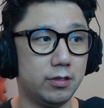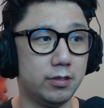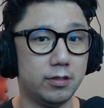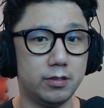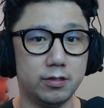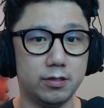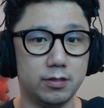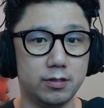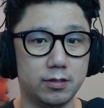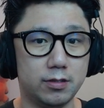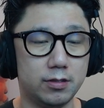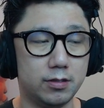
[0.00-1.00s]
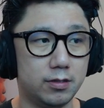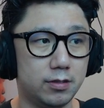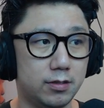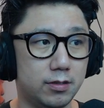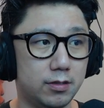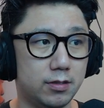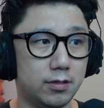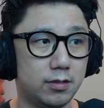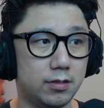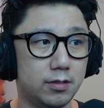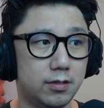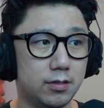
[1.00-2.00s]

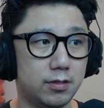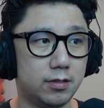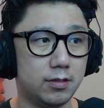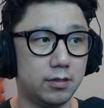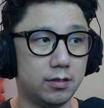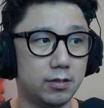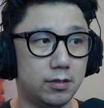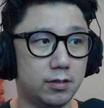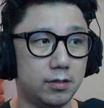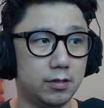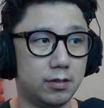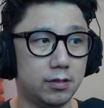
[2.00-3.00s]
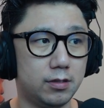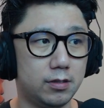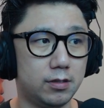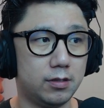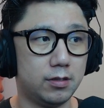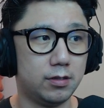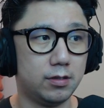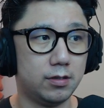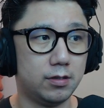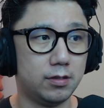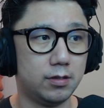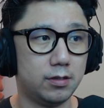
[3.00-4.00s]

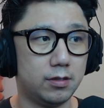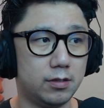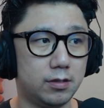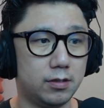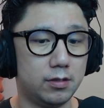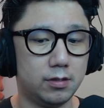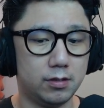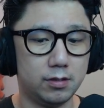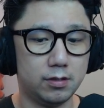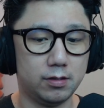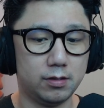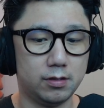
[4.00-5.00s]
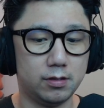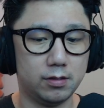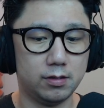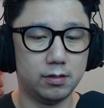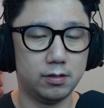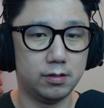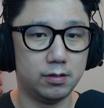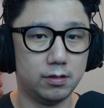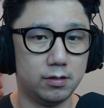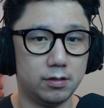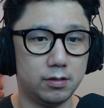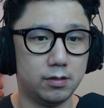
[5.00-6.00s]

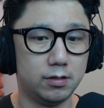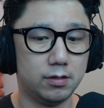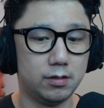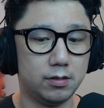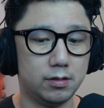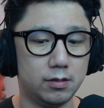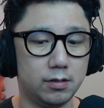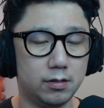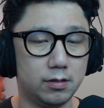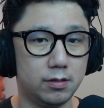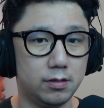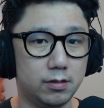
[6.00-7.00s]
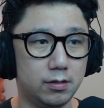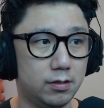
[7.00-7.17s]
[no speech]